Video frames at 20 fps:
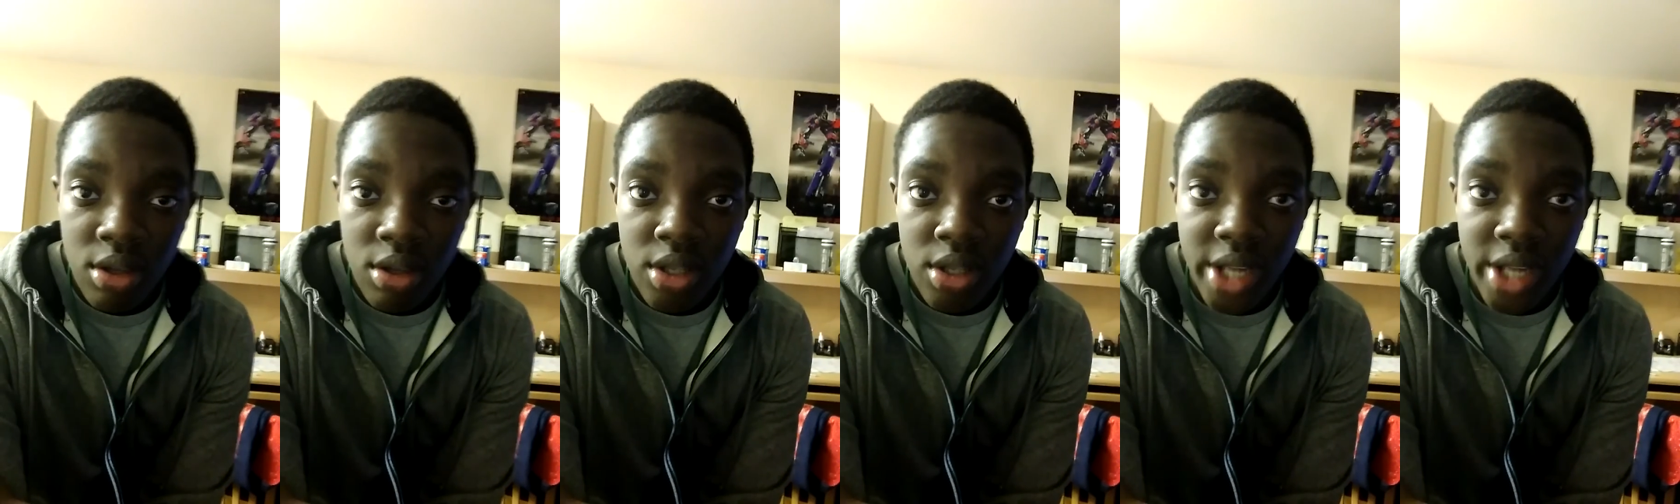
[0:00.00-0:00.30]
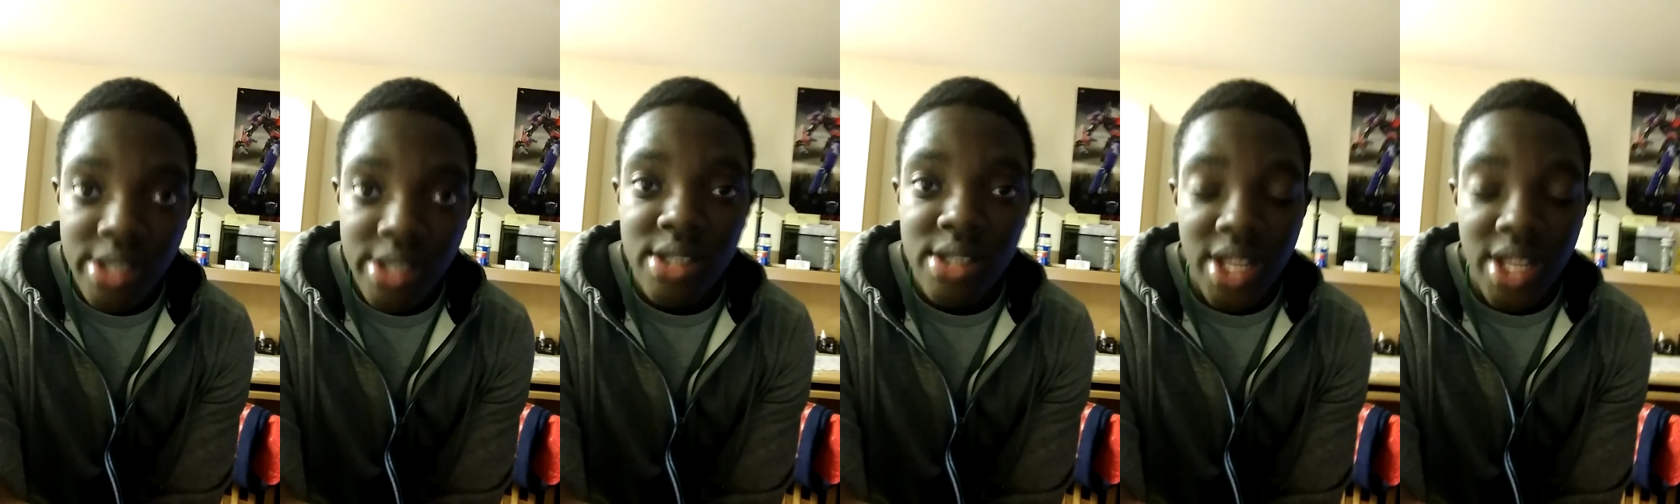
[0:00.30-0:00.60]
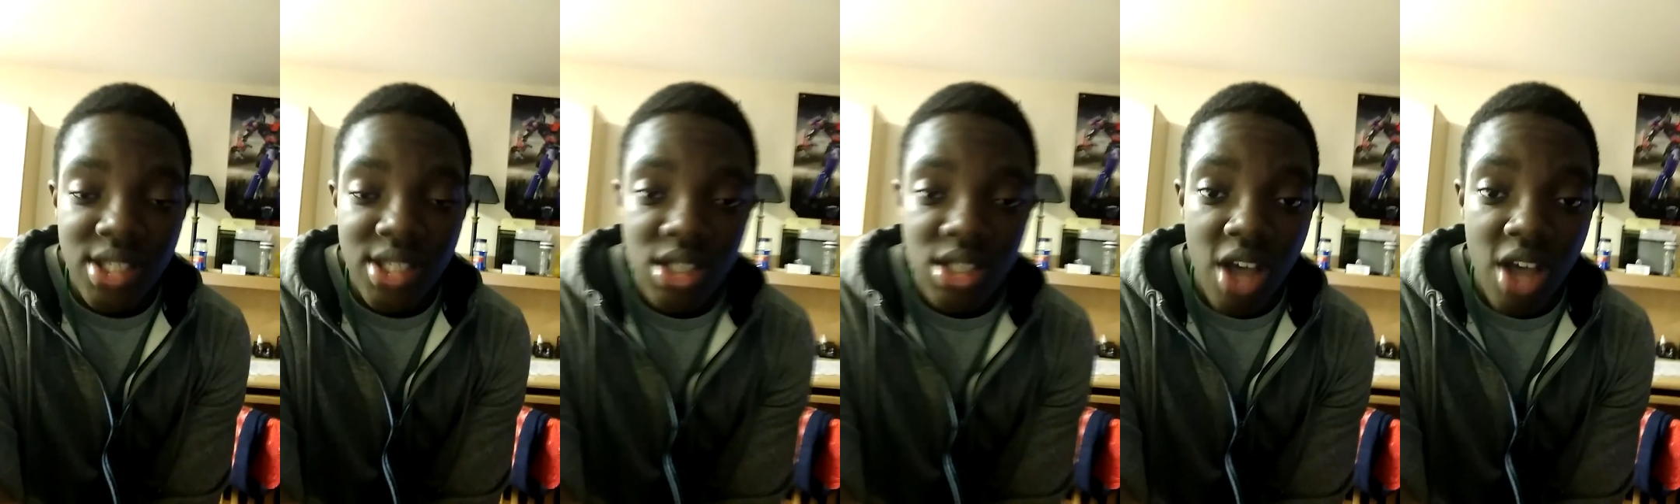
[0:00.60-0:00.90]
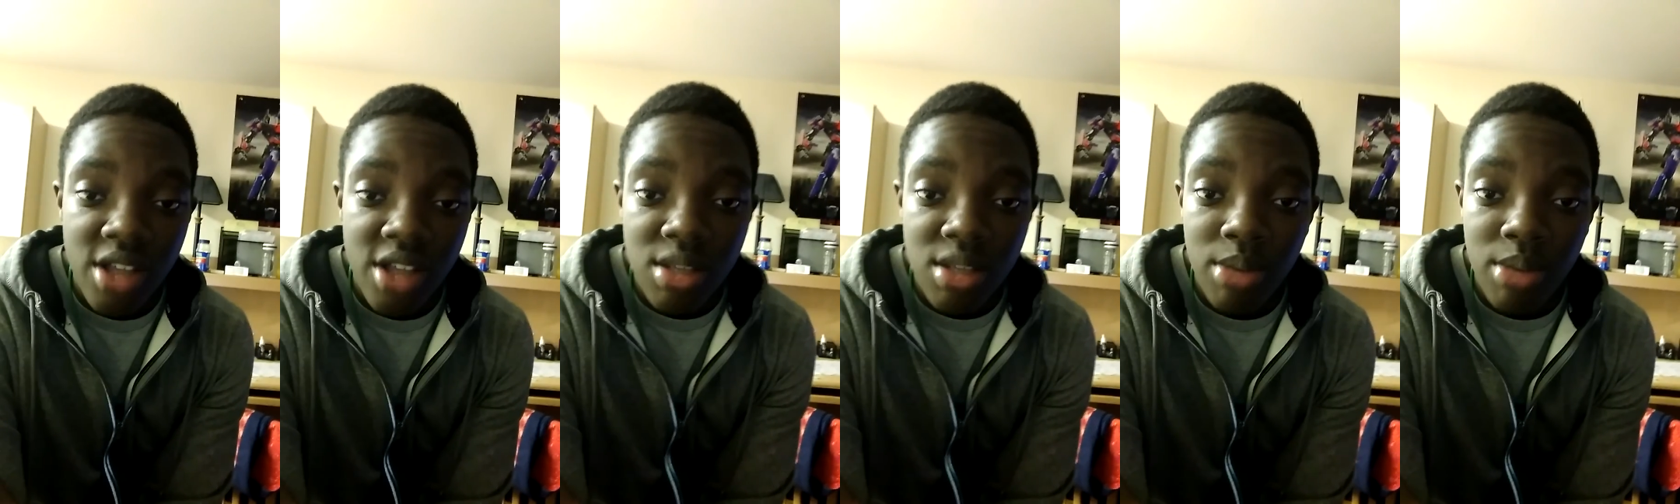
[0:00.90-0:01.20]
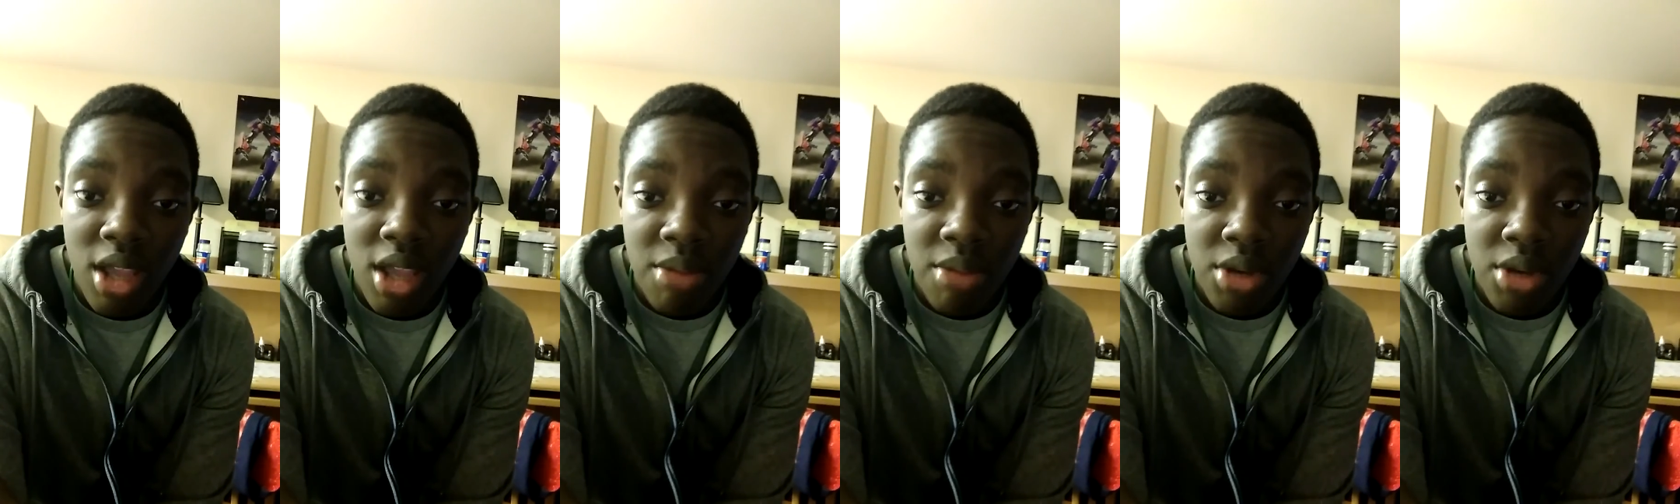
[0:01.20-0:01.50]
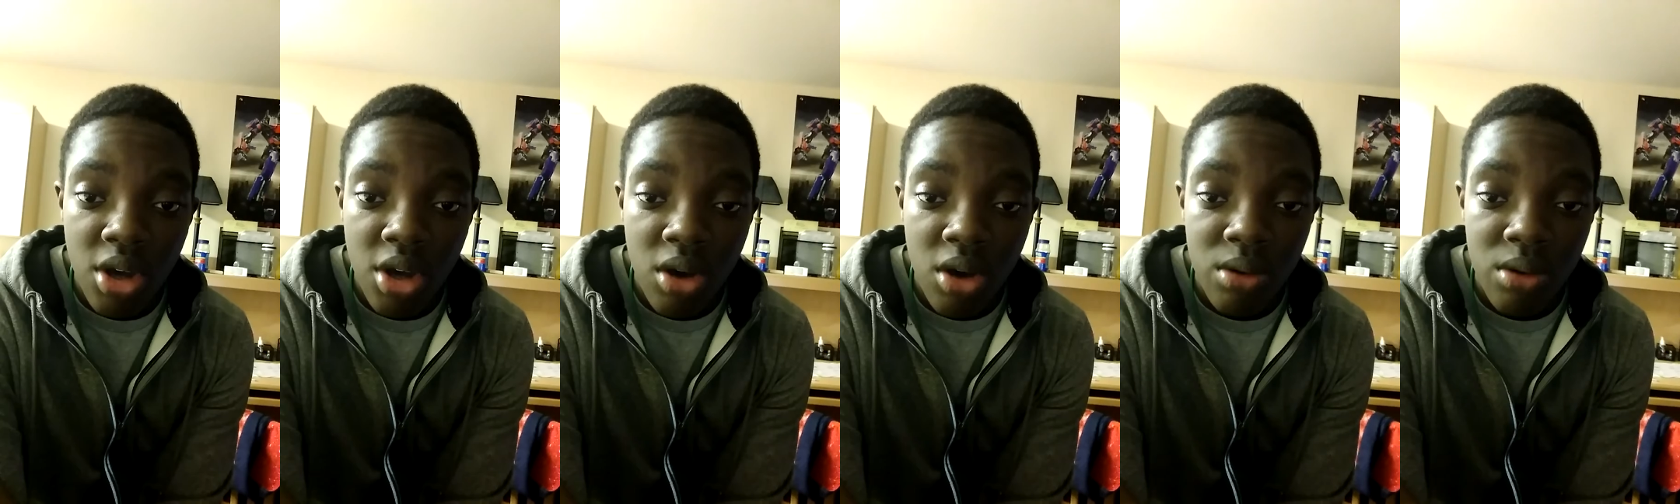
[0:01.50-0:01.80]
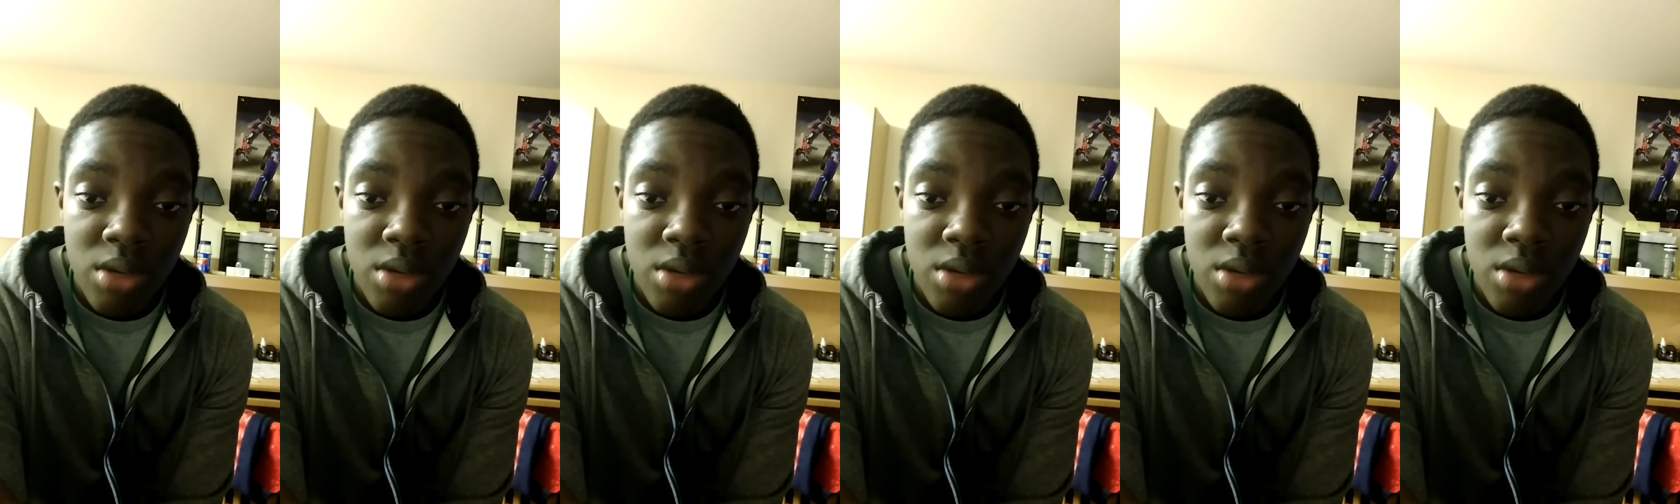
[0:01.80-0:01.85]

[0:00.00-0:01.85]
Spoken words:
that's a toss-up game, you know,